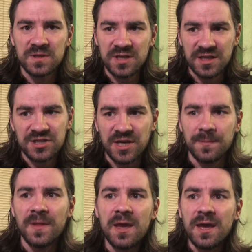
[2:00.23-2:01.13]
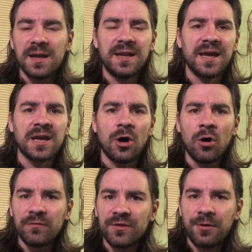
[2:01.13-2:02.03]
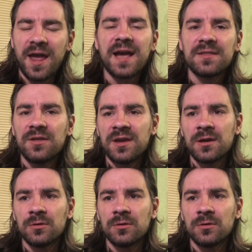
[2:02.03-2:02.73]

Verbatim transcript: touchy like overreacting